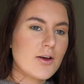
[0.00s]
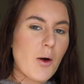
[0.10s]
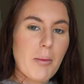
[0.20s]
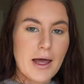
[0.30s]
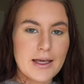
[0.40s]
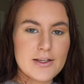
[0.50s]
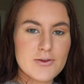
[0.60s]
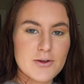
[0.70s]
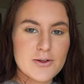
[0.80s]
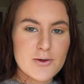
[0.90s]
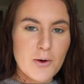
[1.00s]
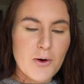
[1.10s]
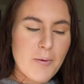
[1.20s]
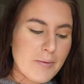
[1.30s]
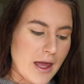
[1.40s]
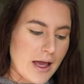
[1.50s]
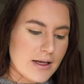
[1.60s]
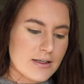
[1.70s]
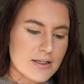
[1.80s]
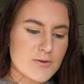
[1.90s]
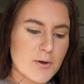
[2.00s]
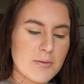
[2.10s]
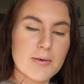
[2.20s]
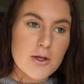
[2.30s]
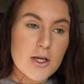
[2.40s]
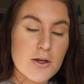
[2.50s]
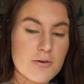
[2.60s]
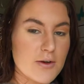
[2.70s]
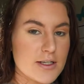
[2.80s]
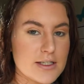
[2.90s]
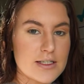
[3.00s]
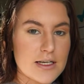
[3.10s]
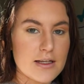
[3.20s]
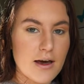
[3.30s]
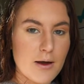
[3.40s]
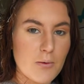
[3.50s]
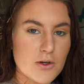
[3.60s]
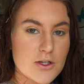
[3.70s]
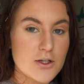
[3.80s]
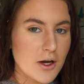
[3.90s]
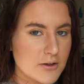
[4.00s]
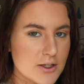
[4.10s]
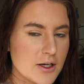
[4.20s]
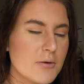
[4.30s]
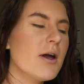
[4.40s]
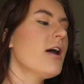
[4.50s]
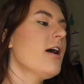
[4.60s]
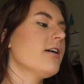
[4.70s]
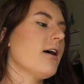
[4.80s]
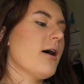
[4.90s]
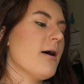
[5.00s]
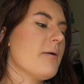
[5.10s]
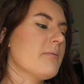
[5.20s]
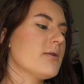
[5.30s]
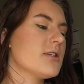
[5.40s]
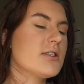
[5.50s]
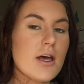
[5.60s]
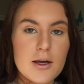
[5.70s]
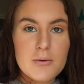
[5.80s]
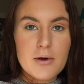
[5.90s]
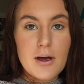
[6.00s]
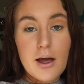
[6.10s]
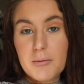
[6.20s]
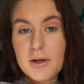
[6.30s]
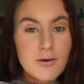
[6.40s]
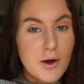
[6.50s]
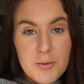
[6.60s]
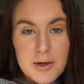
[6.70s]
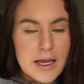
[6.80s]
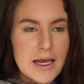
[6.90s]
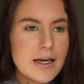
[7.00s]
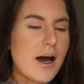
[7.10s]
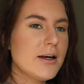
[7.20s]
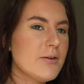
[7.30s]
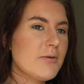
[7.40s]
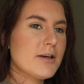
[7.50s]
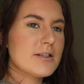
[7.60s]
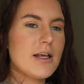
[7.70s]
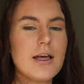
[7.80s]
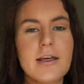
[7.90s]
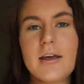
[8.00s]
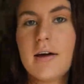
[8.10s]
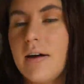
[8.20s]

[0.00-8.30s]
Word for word: got a package through the door, and it's from the university that I want to go to. Um, so I'm going to open it. It kind of feels like